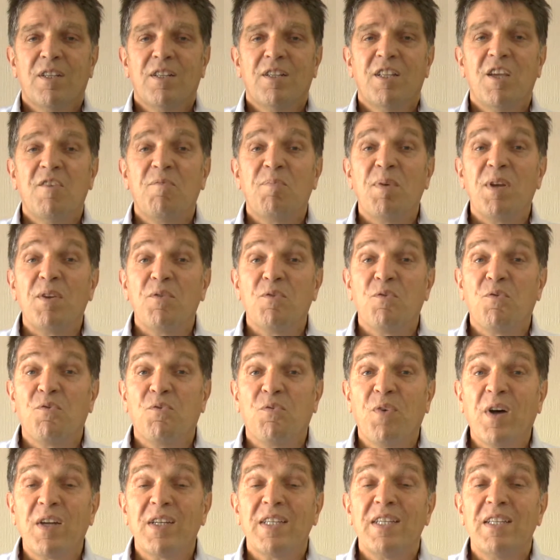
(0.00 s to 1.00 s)
They've been
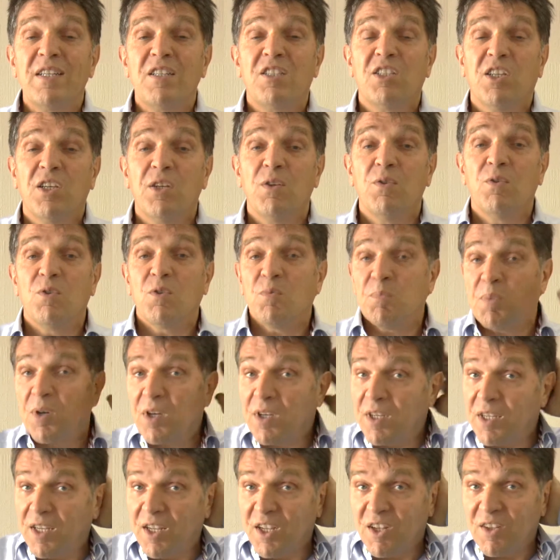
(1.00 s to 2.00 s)
fine-tuned
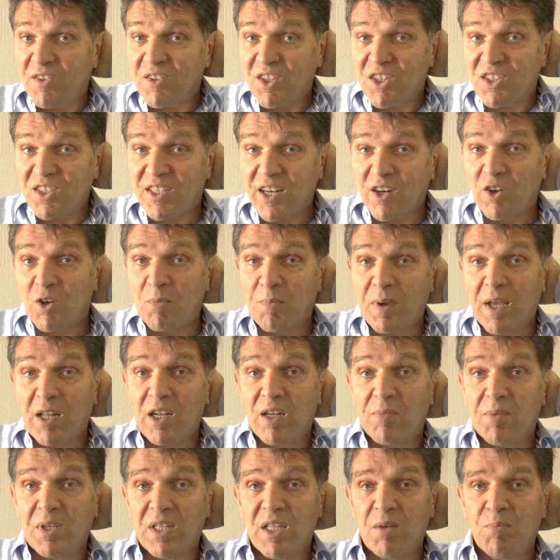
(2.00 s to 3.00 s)
by the
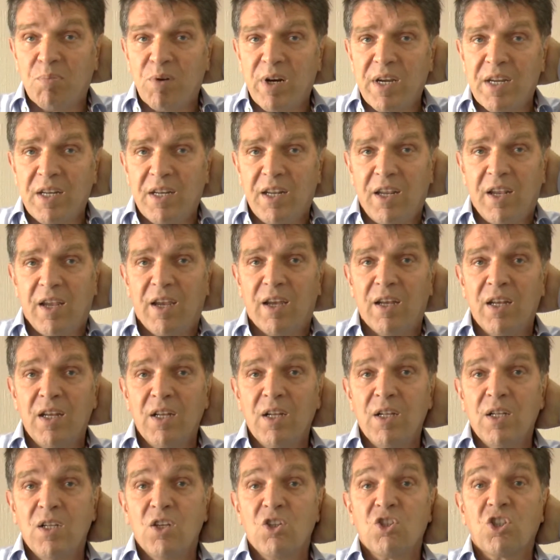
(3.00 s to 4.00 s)
cerebellum in the brain here,
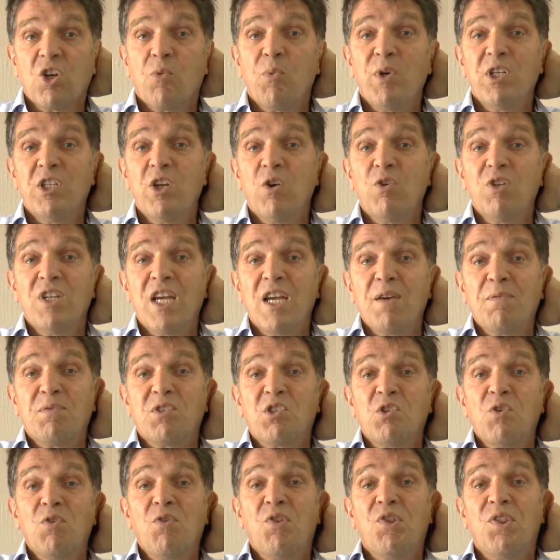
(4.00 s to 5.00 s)
so we don't have
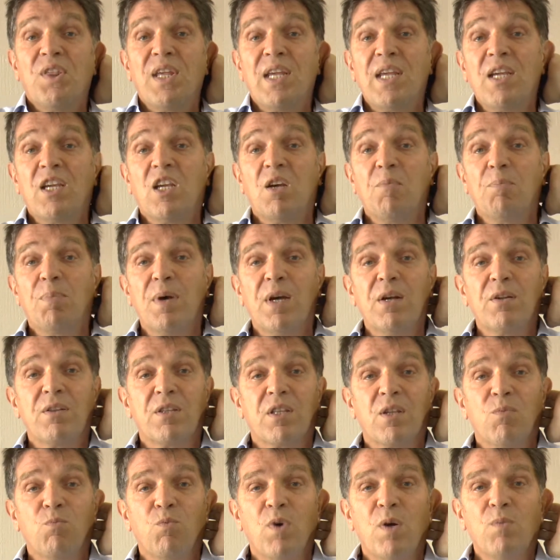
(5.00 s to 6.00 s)
to think about
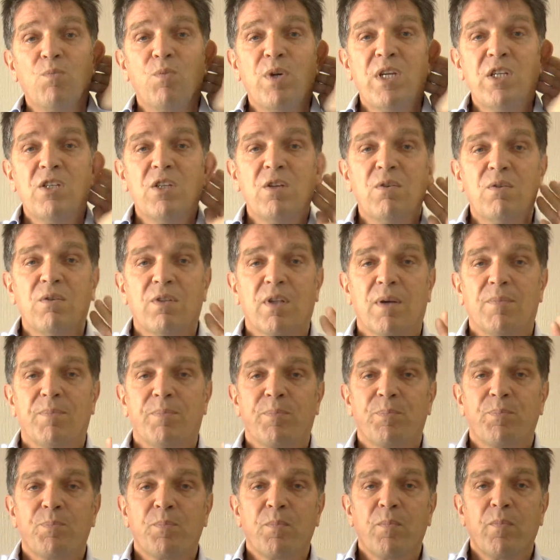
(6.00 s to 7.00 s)
them when we do them.
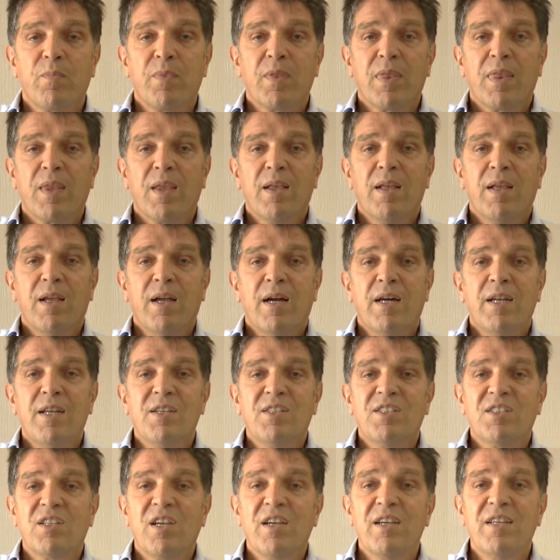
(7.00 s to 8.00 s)
And
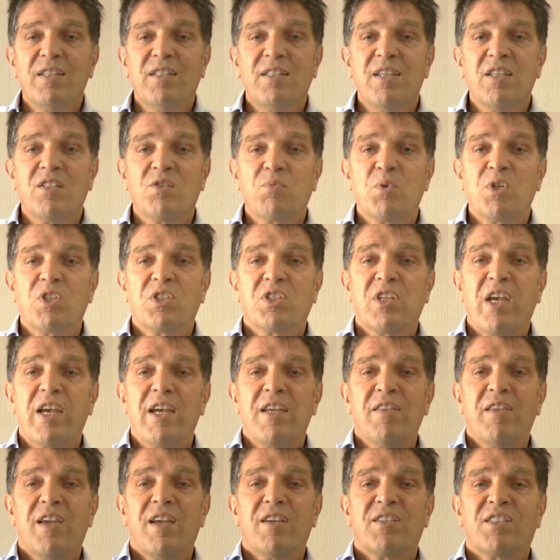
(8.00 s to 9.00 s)
as scientists would
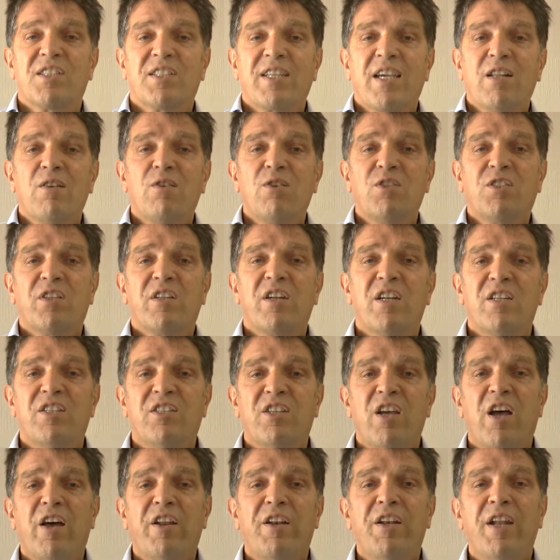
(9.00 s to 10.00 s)
say, they are skills that are
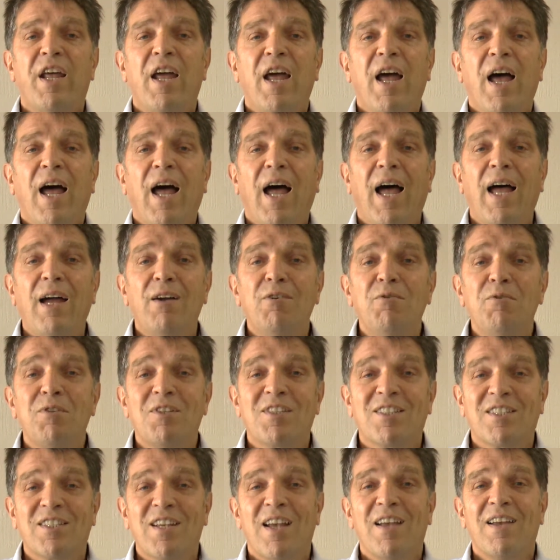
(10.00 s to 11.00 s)
done
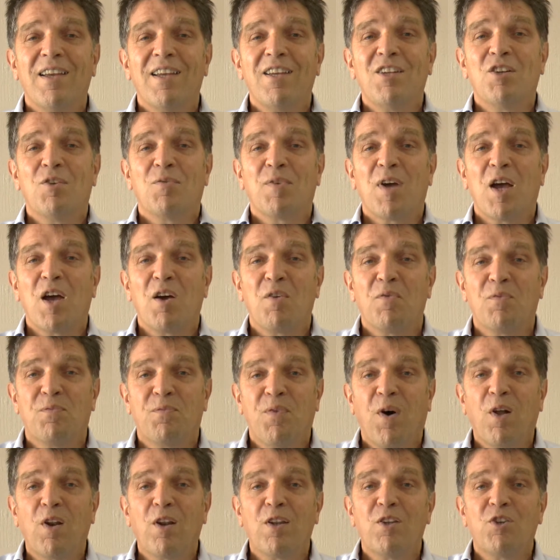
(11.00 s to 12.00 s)
outside of our
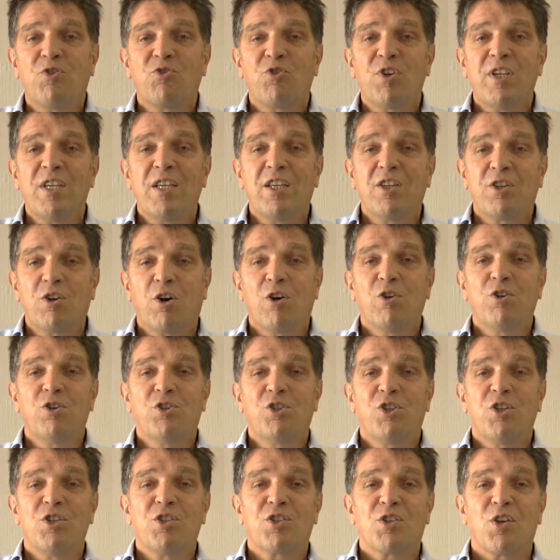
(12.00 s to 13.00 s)
voluntary
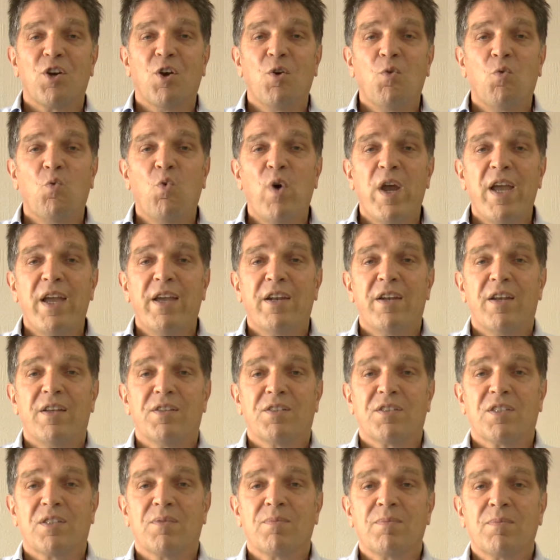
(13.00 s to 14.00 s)
conscious
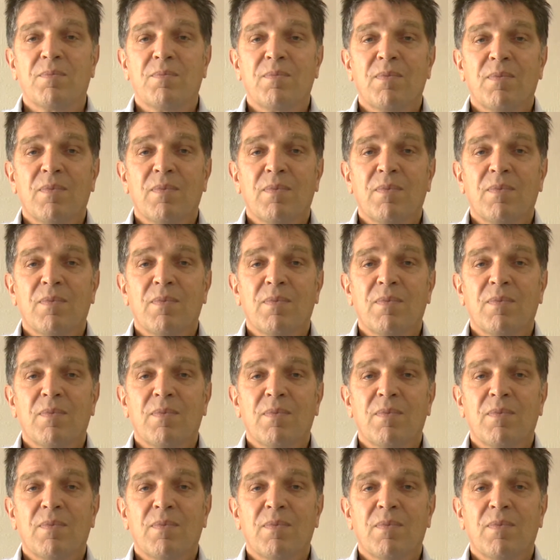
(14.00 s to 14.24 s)
awareness.